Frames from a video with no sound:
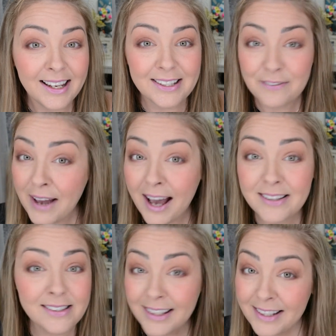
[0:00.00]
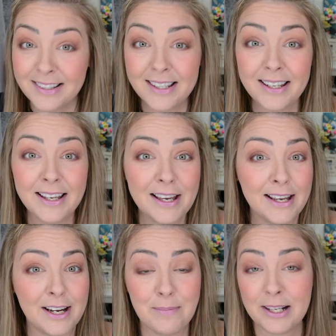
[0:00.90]
It's fast, easy,
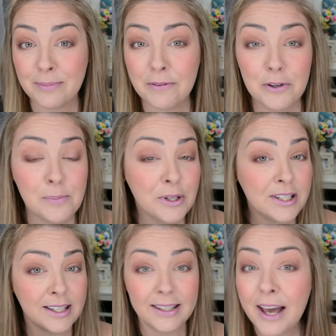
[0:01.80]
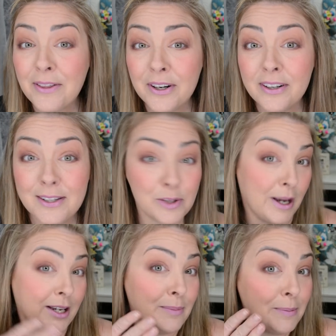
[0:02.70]
and it makes me feel put together so I
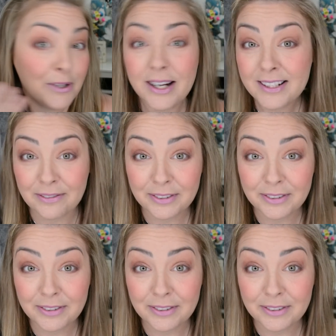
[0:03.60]
can be productive.